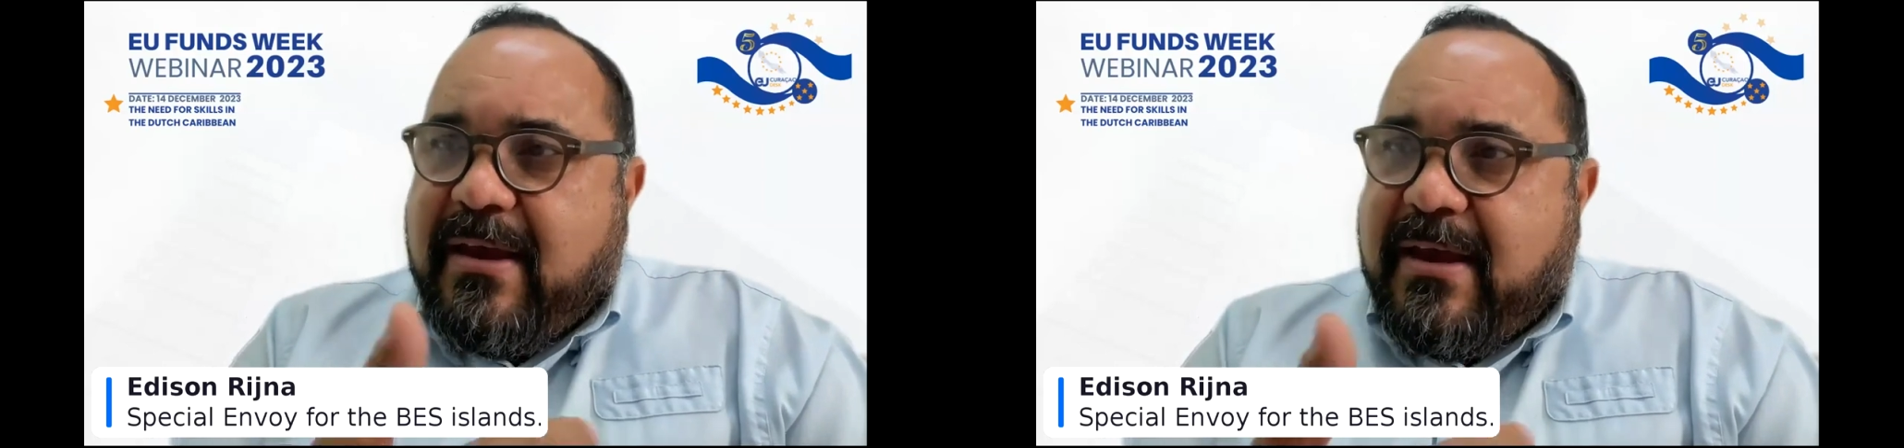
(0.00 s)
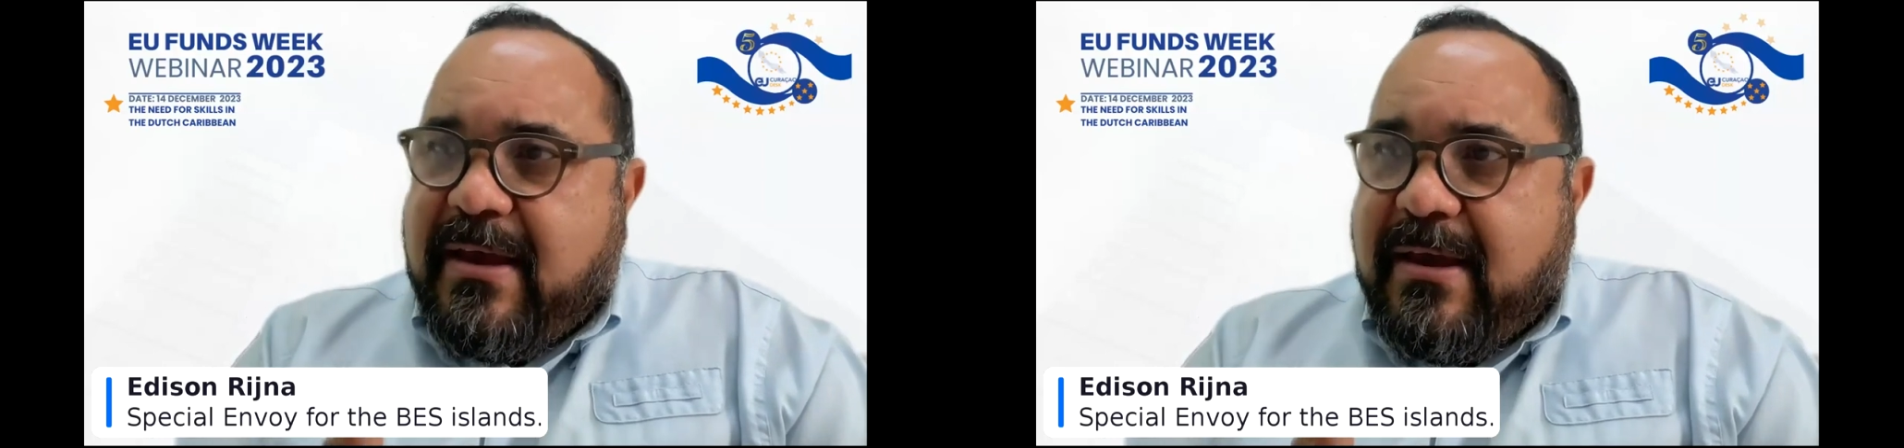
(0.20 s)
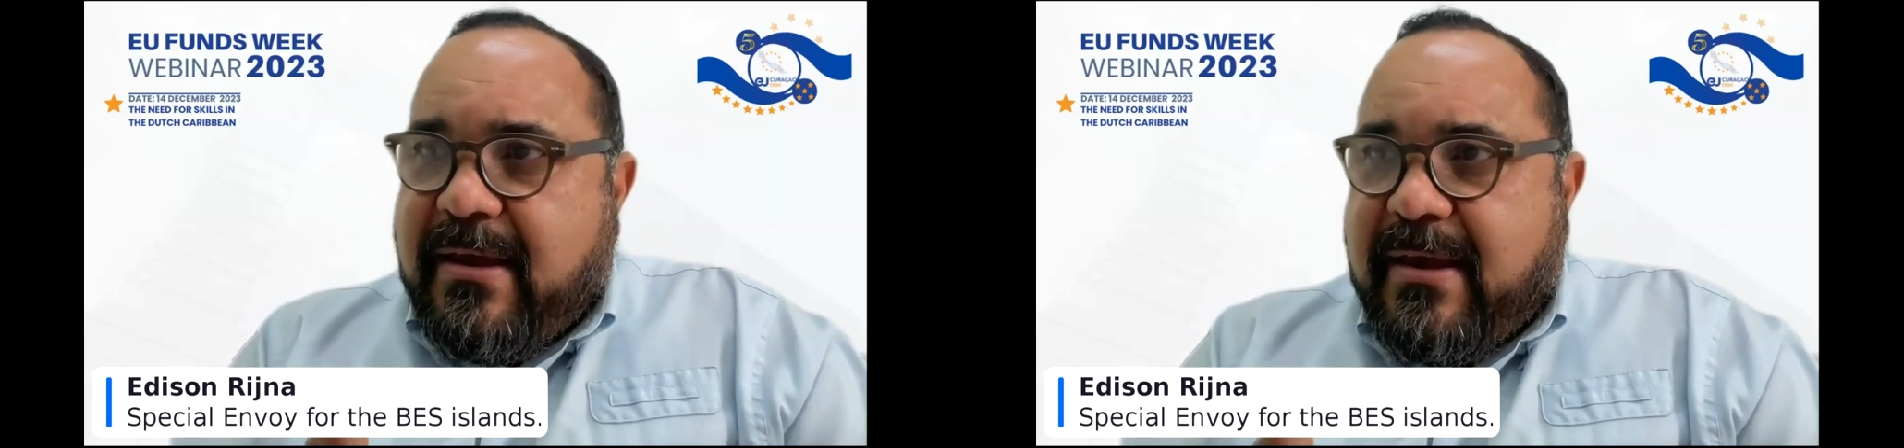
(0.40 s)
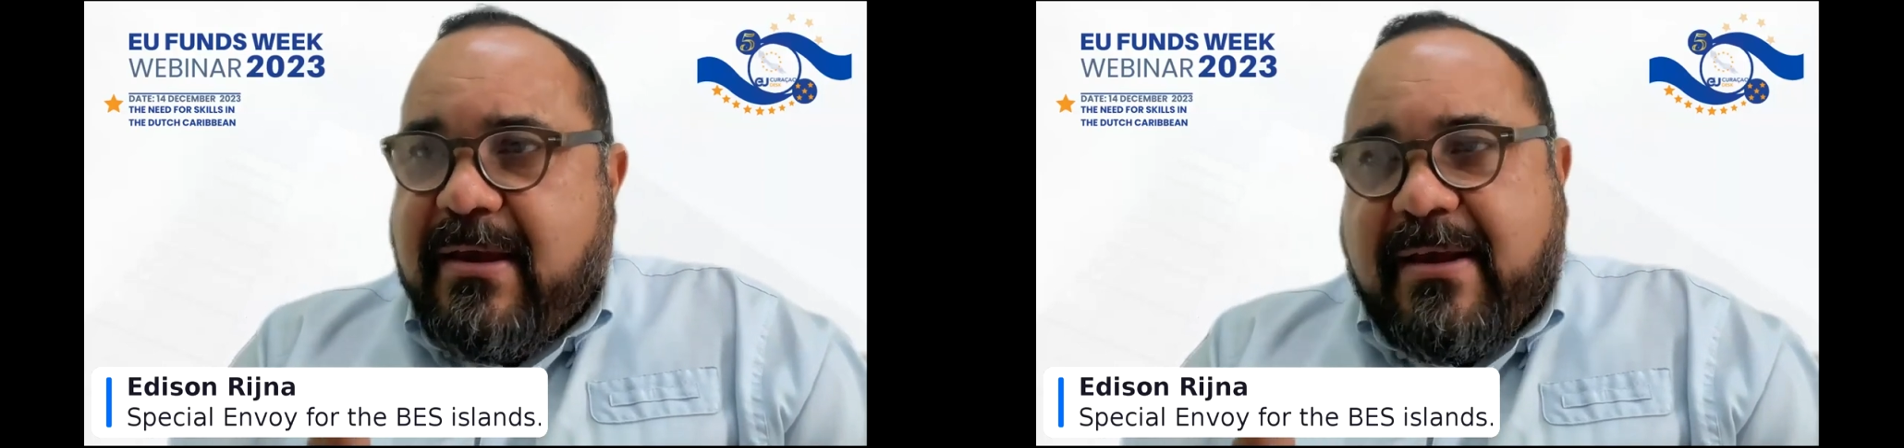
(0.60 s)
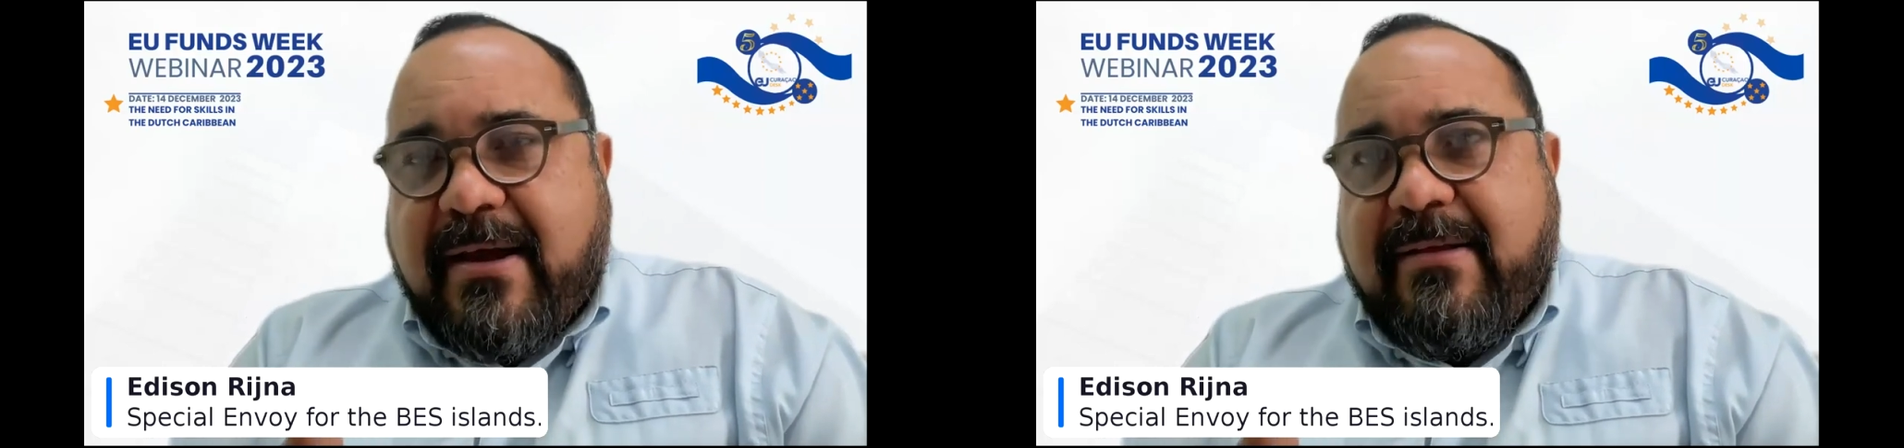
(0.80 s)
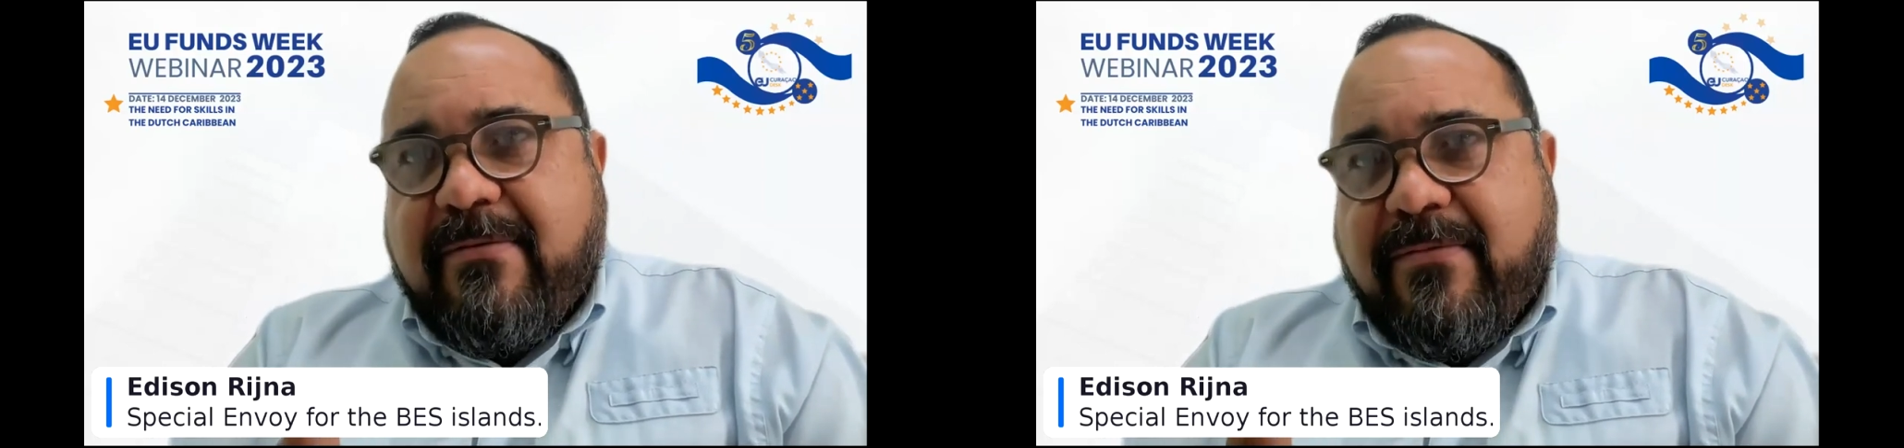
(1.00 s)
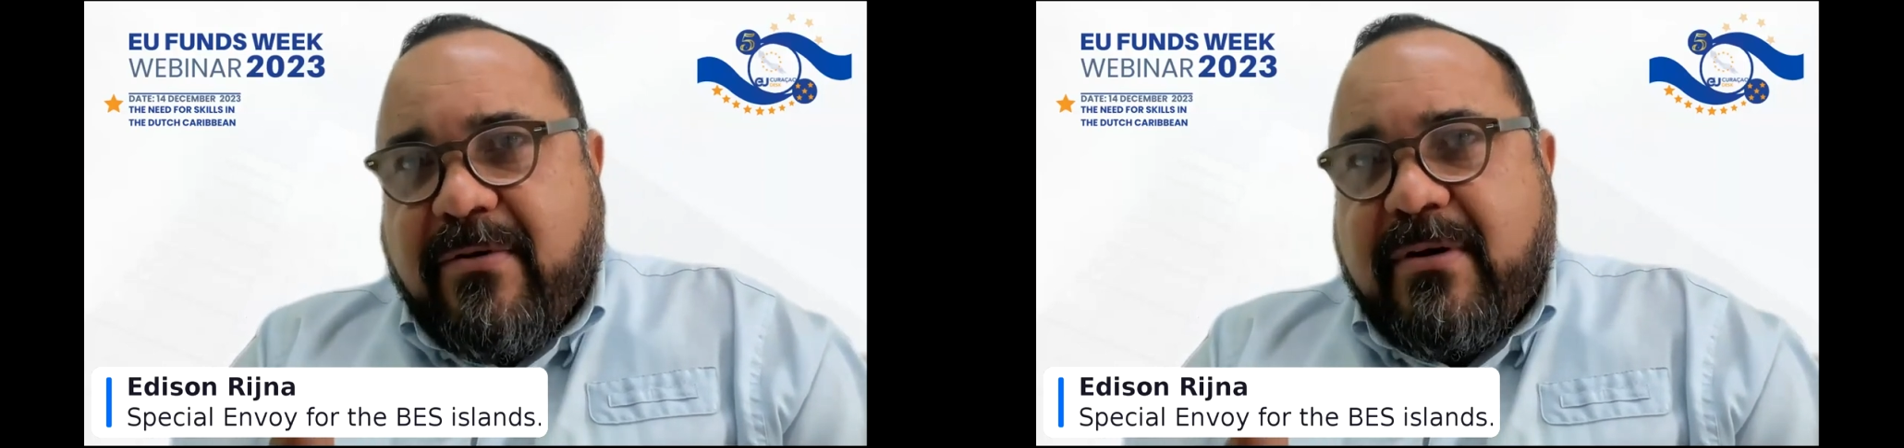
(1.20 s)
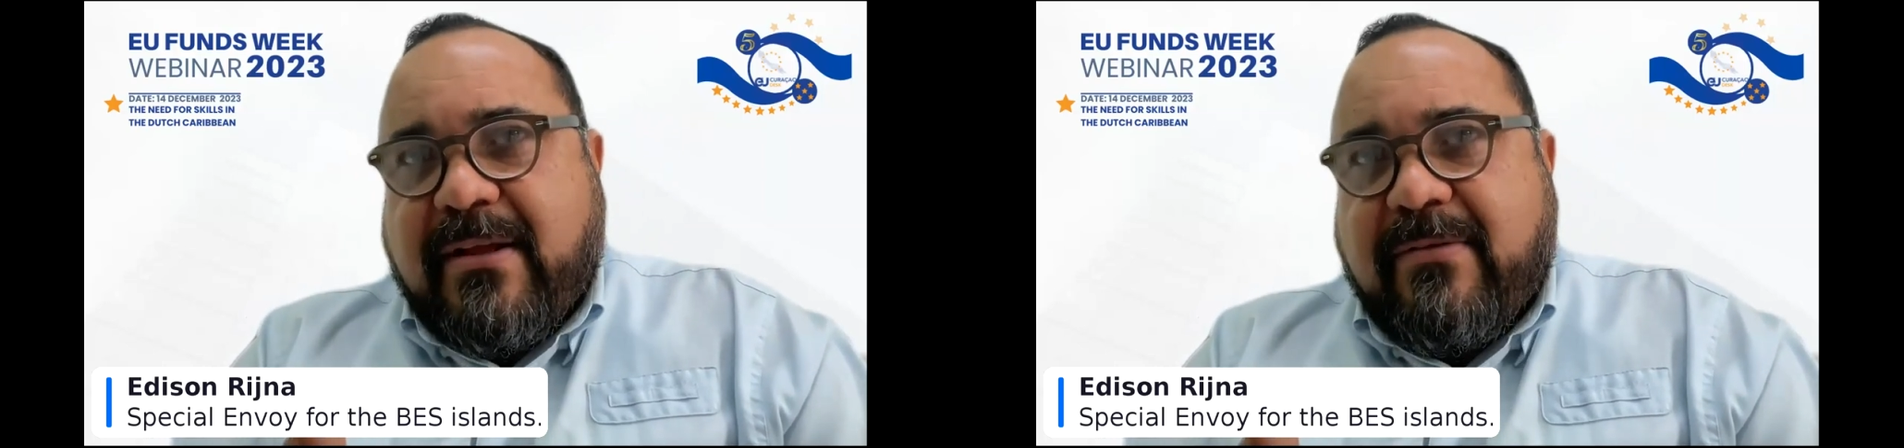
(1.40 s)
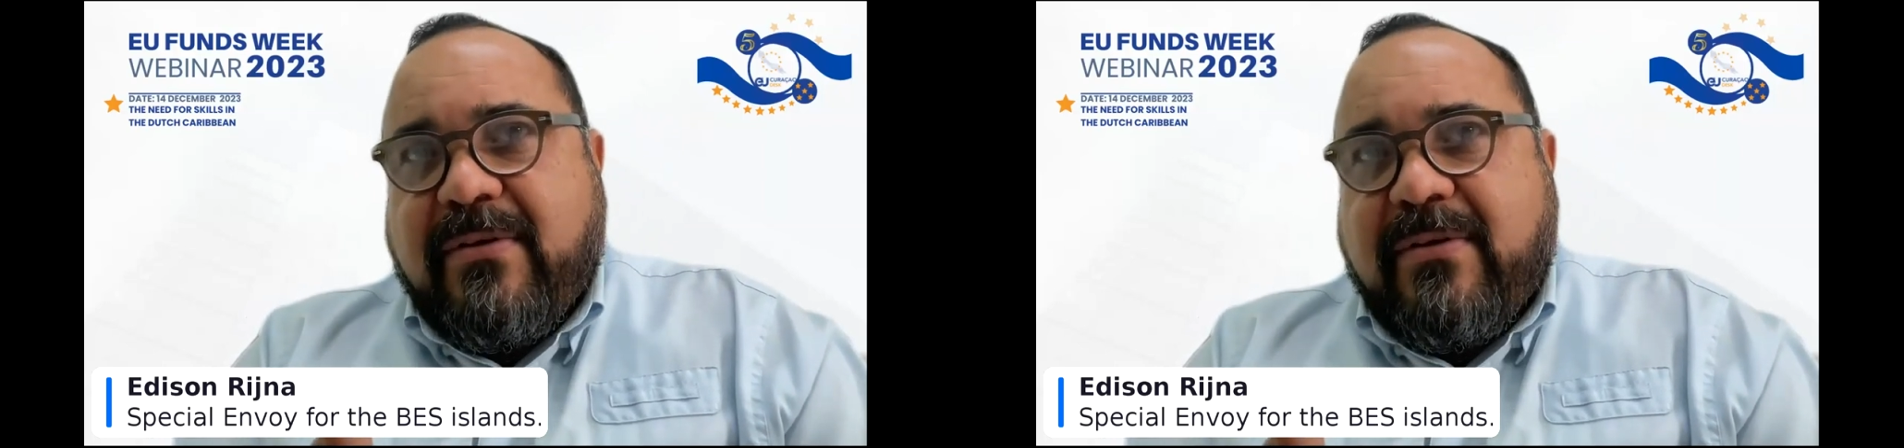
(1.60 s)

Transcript: a kind of work that